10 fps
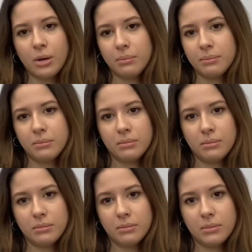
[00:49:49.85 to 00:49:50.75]
And
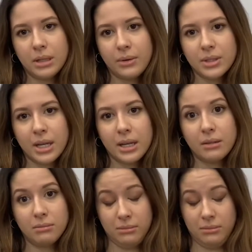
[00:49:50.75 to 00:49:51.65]
I was like,